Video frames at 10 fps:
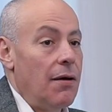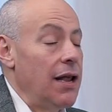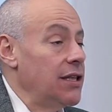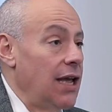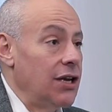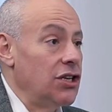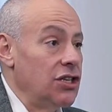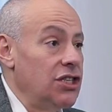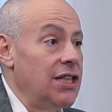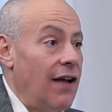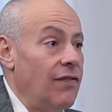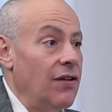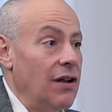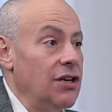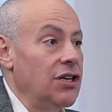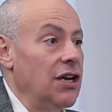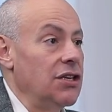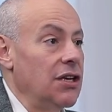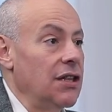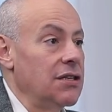Litigation is definitely
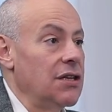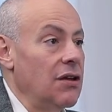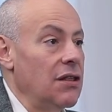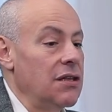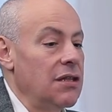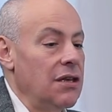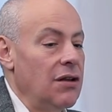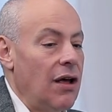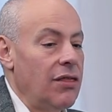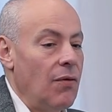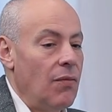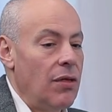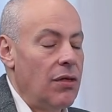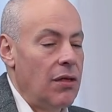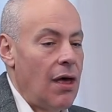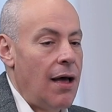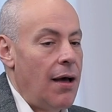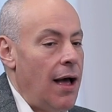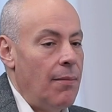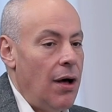changing. I think
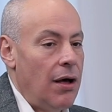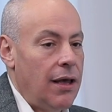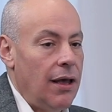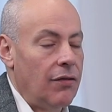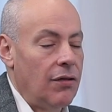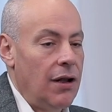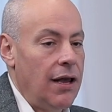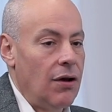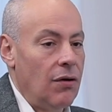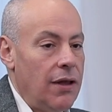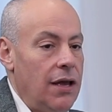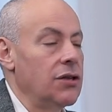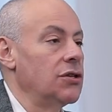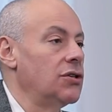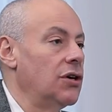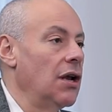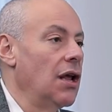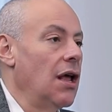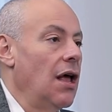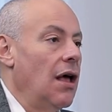our market, the legal industry,
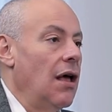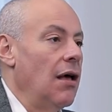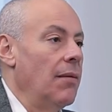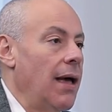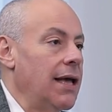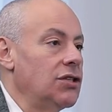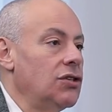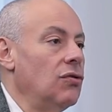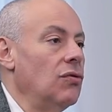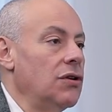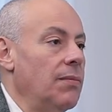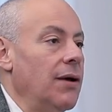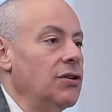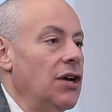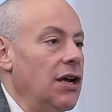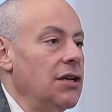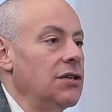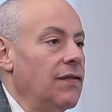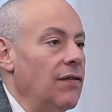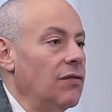has talked about
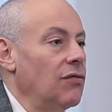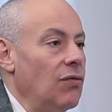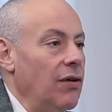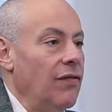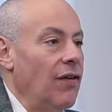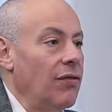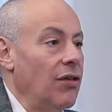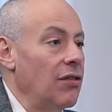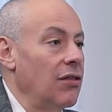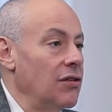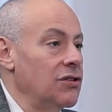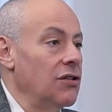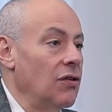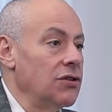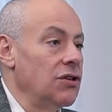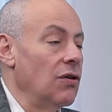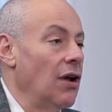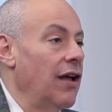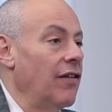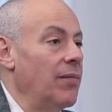change for 25, 30, as long as you and
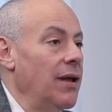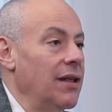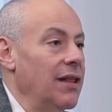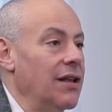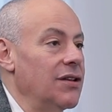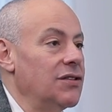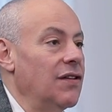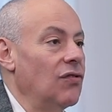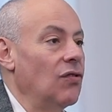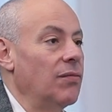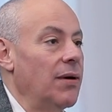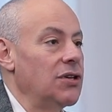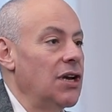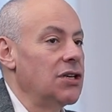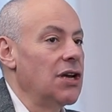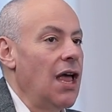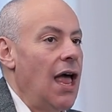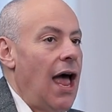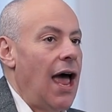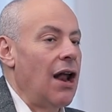I have been in the industry, have talked about change.
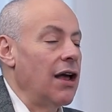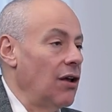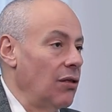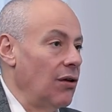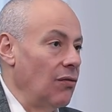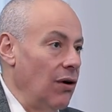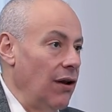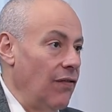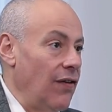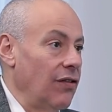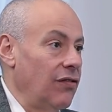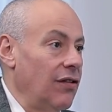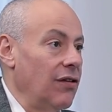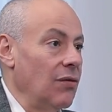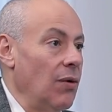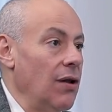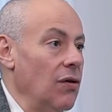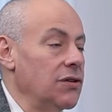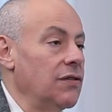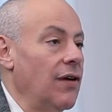And I don't think really felt it in the way
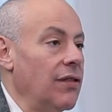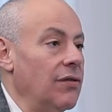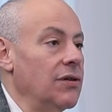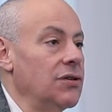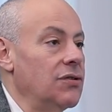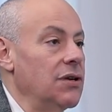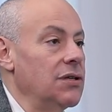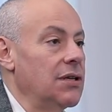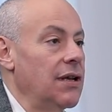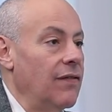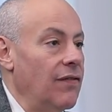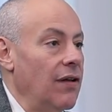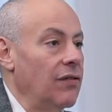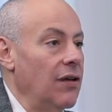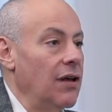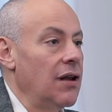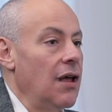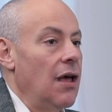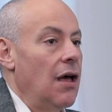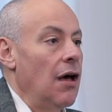lots of other industries have felt it.
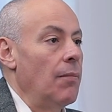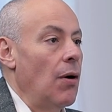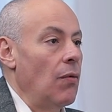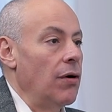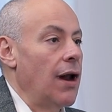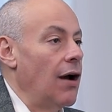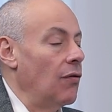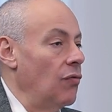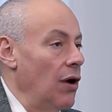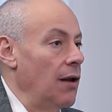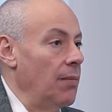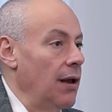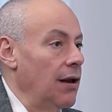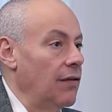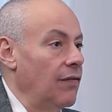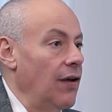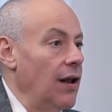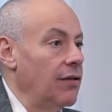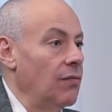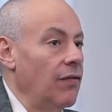But we're now really beginning to
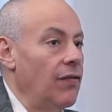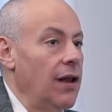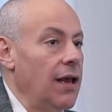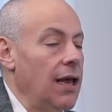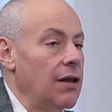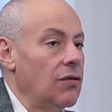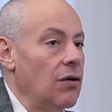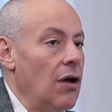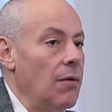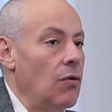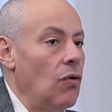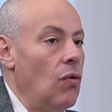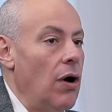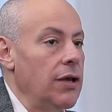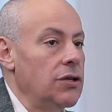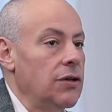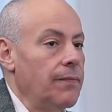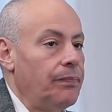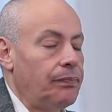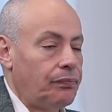feel it. And we're feeling it quite
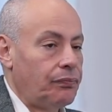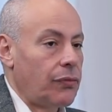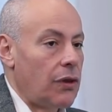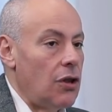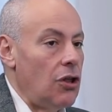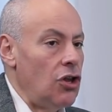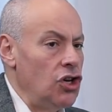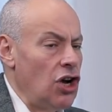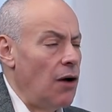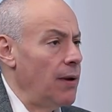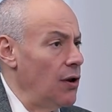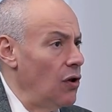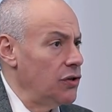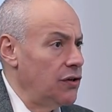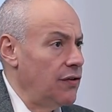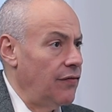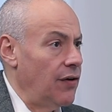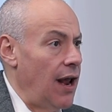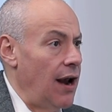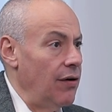sharply in lots of
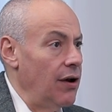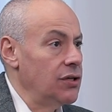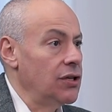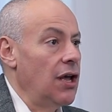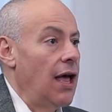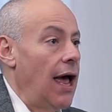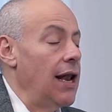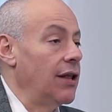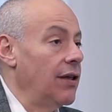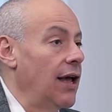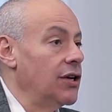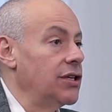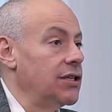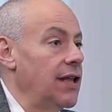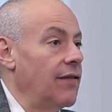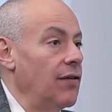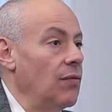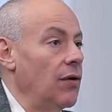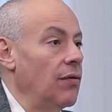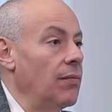different areas. And litigation is
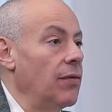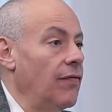definitely one of them.